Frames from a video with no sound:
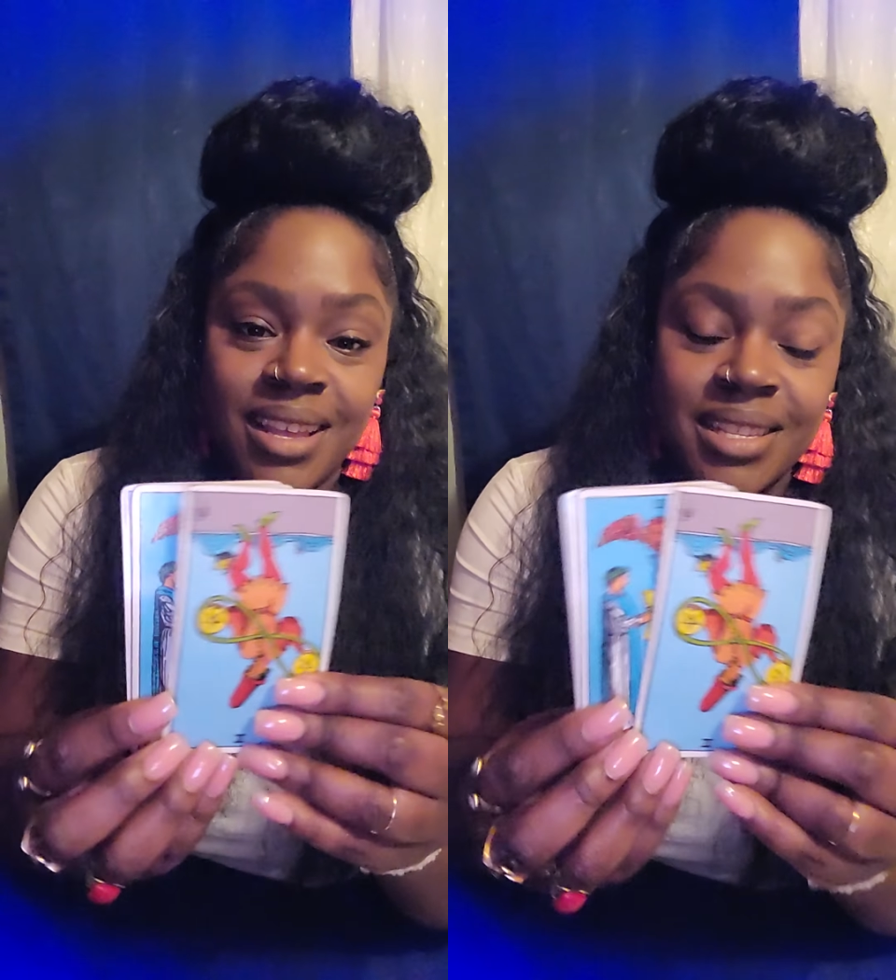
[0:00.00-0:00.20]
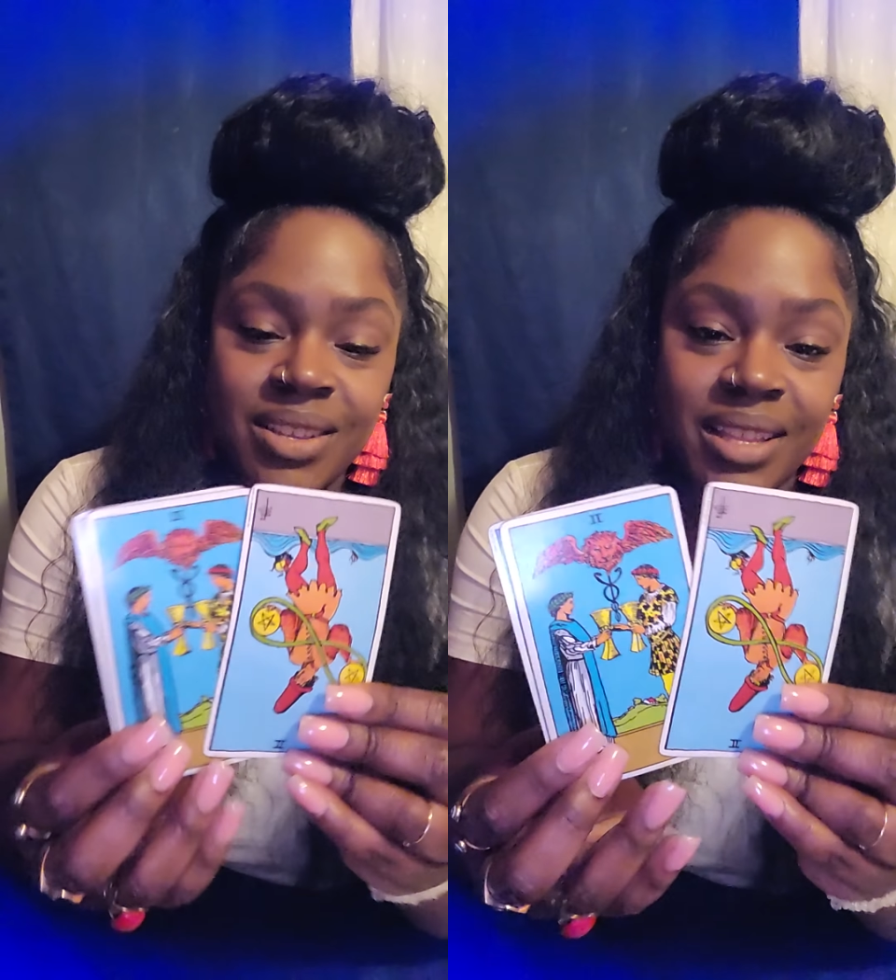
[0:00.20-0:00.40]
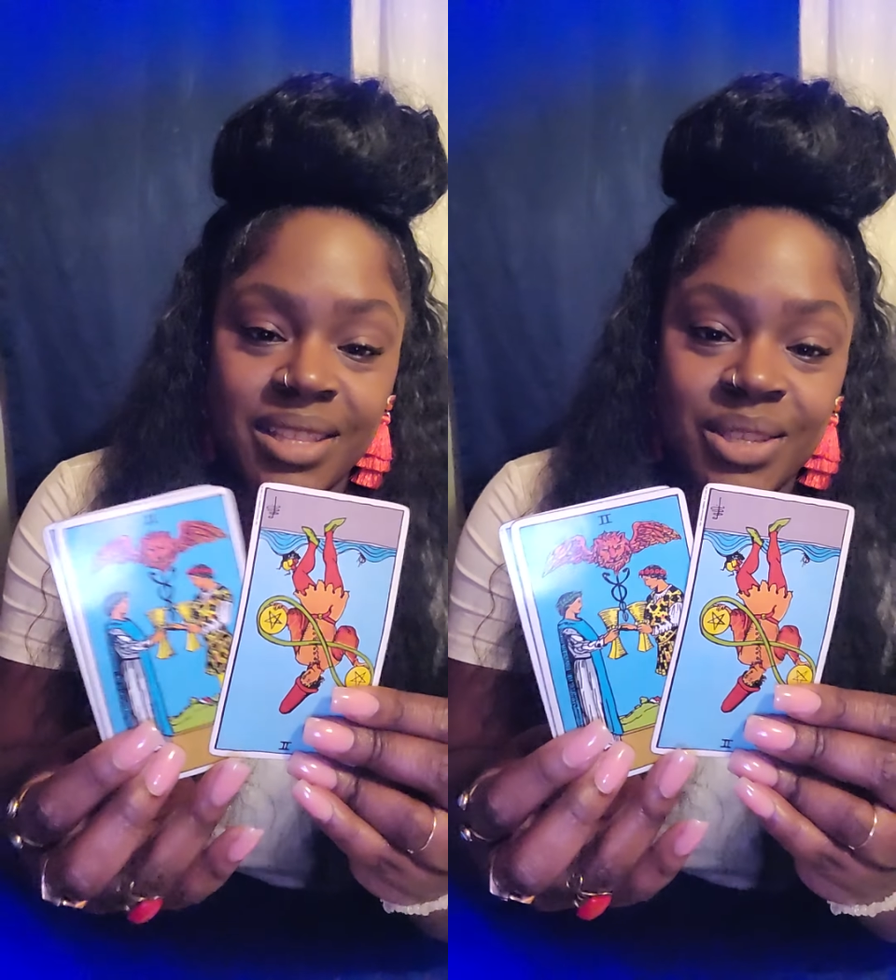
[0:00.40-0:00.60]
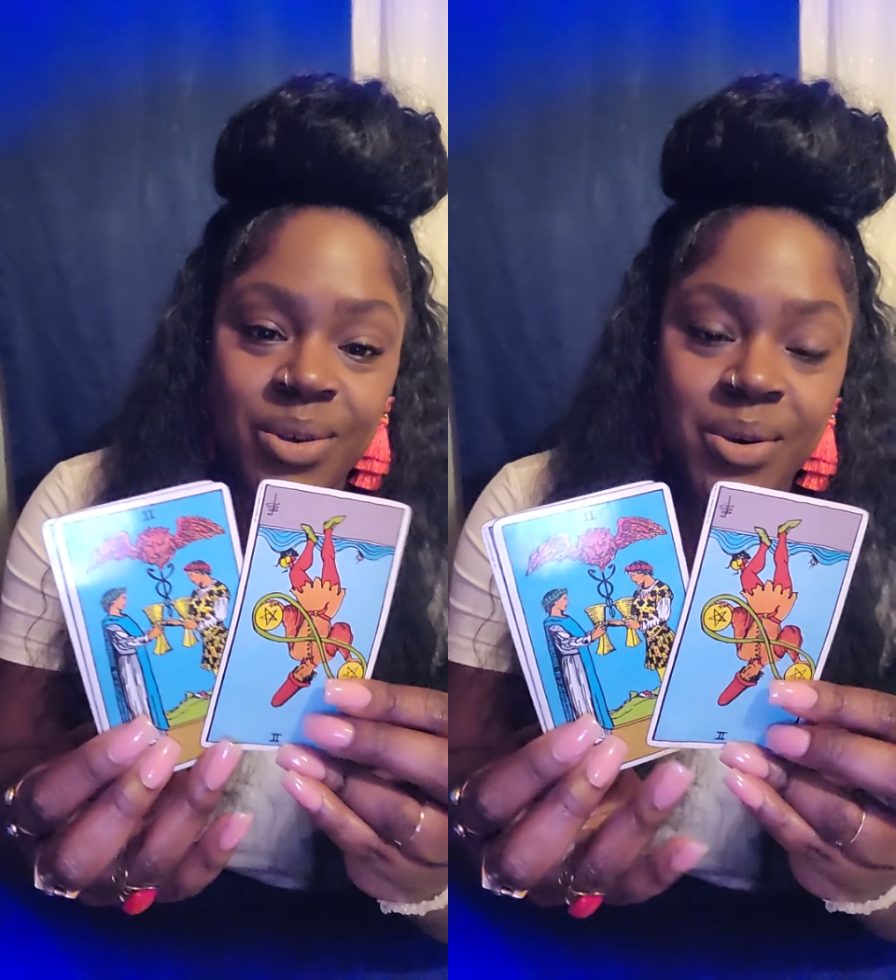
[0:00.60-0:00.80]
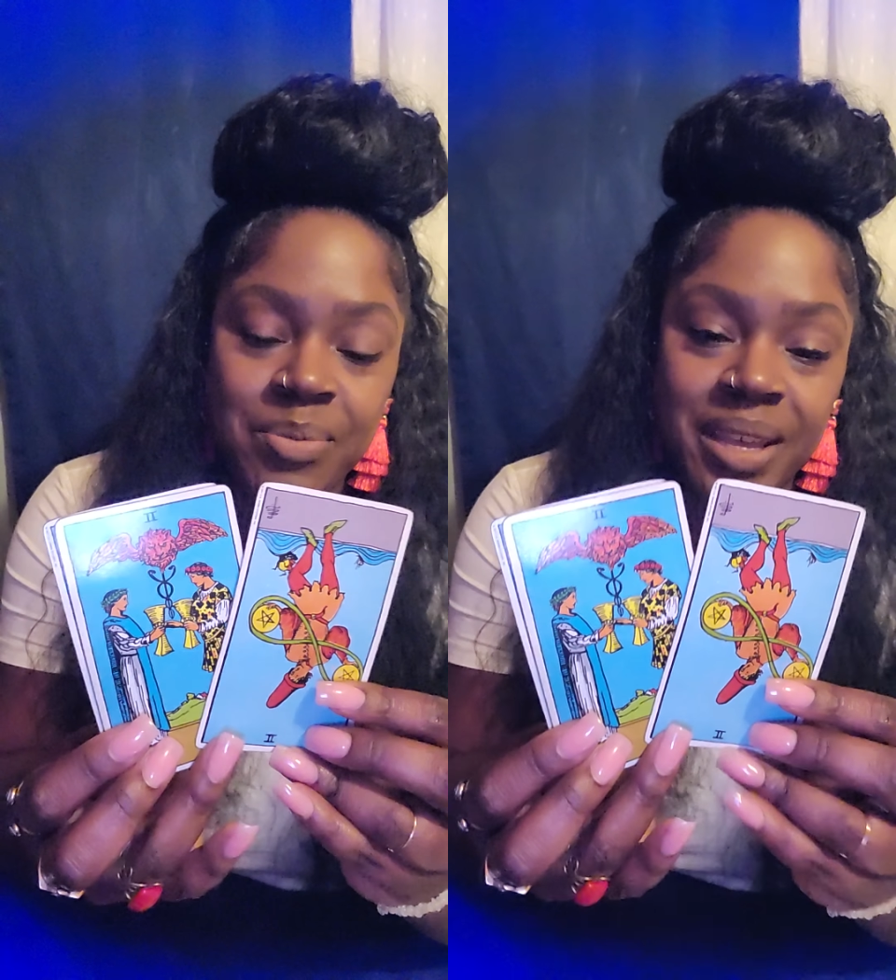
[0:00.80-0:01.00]
So you got the
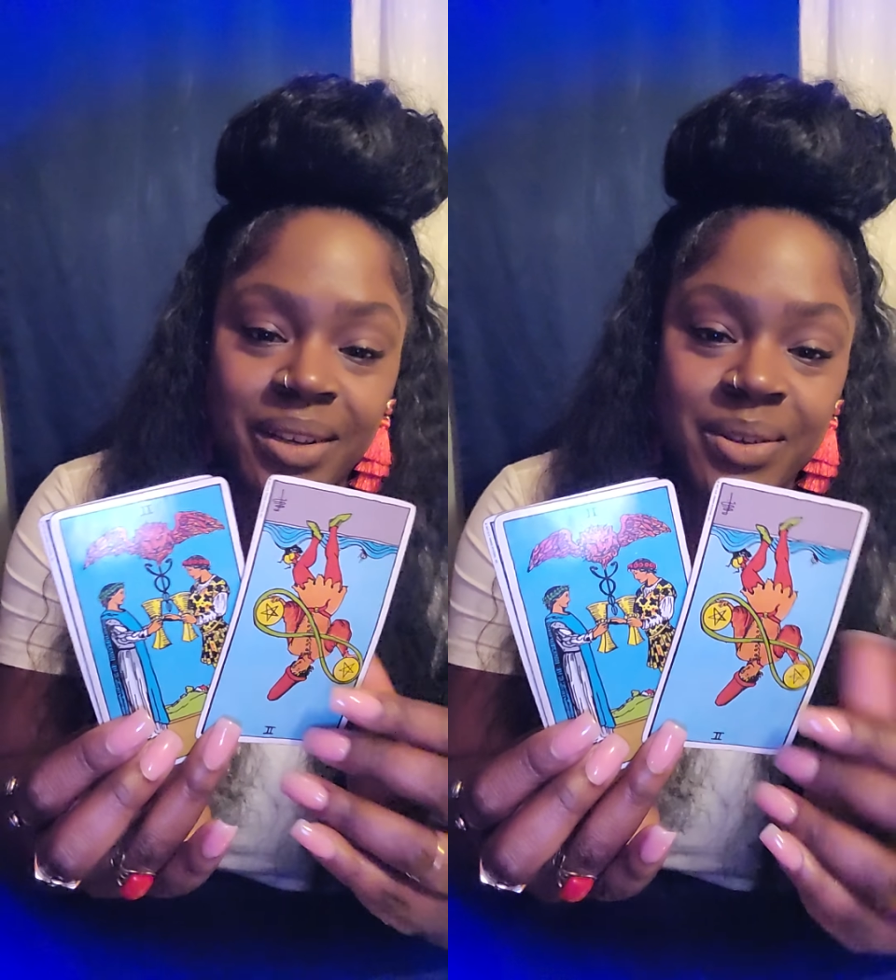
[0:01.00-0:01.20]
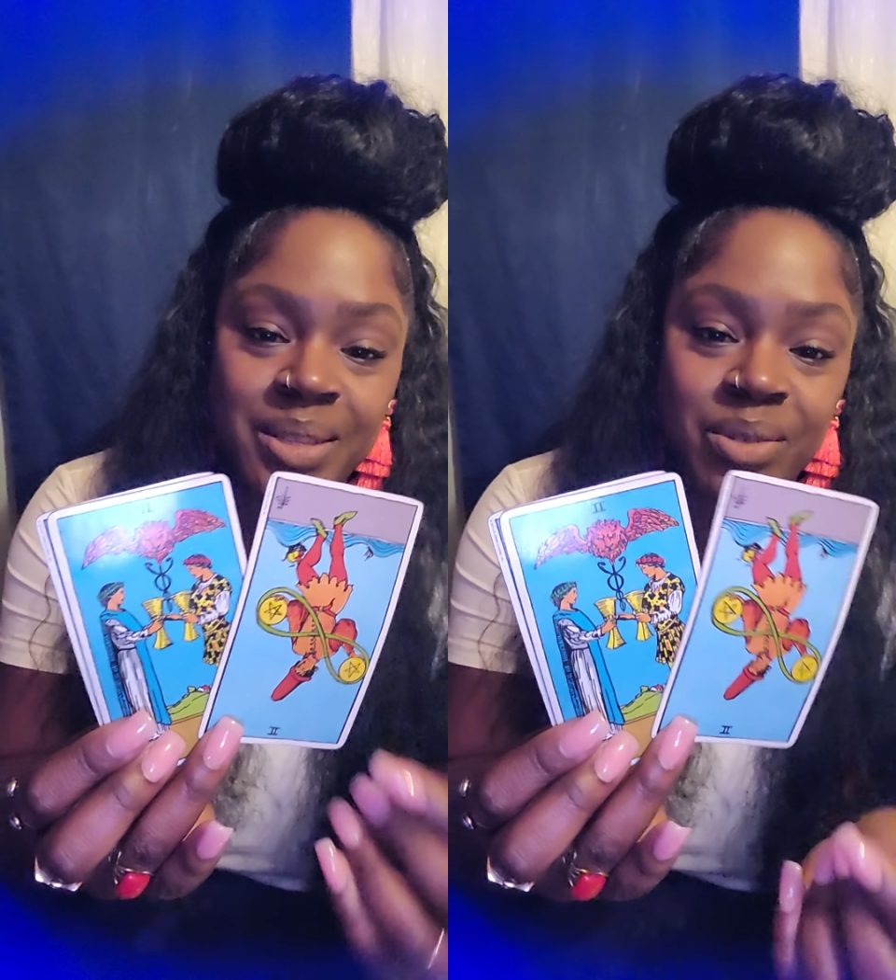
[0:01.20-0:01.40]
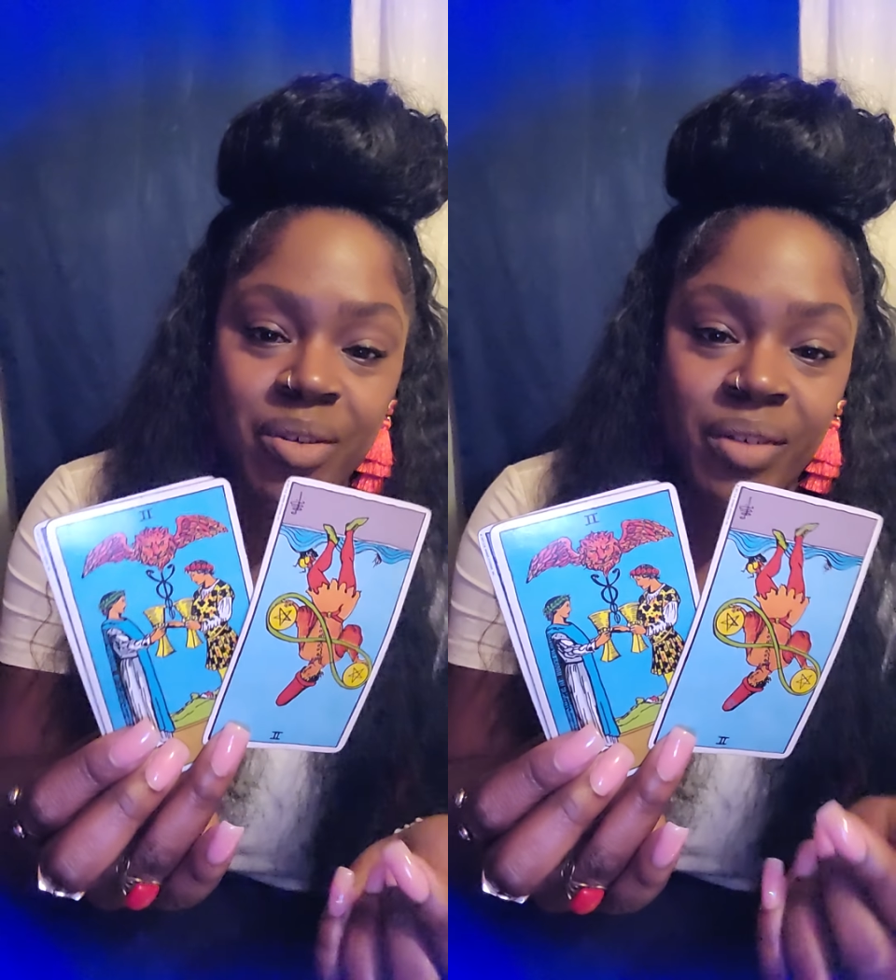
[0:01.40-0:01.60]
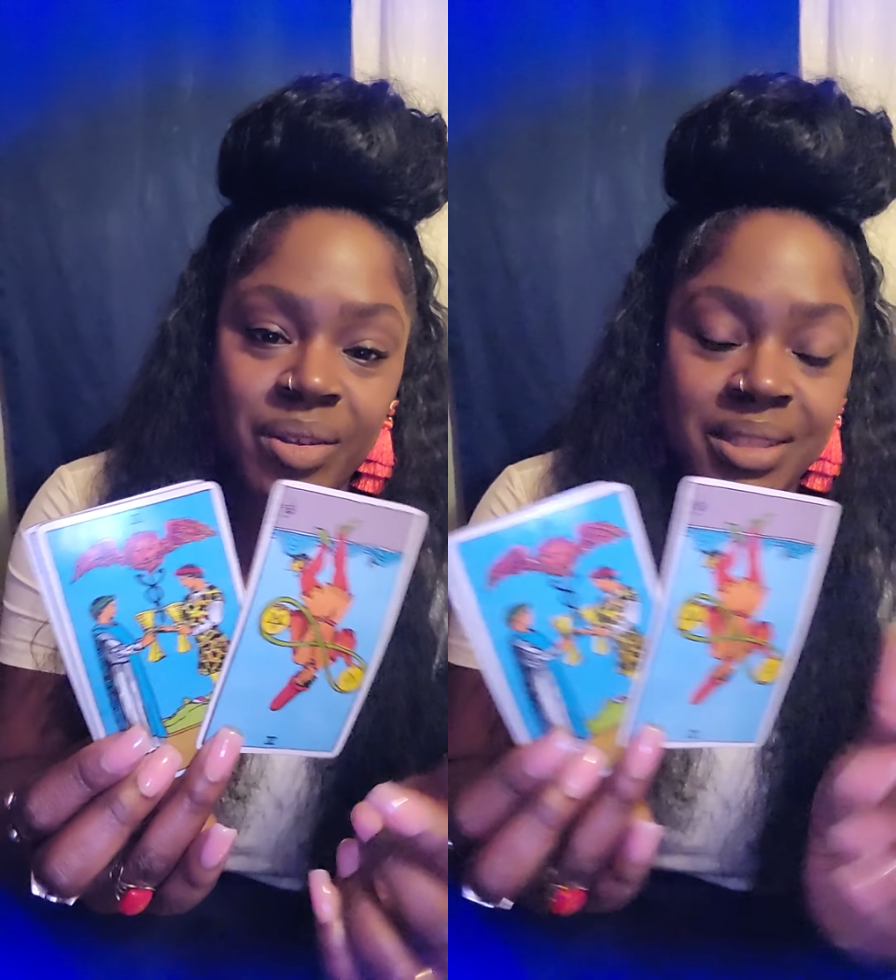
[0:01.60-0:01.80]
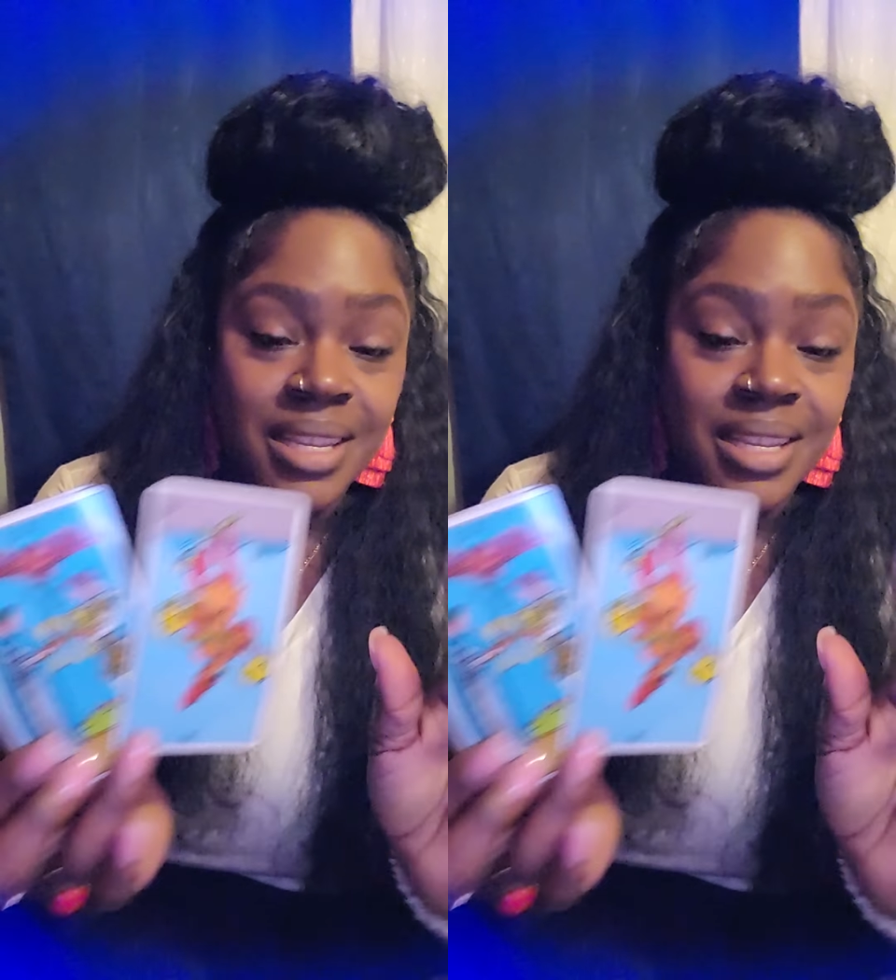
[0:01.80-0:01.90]
Two of Pentacles in reverse.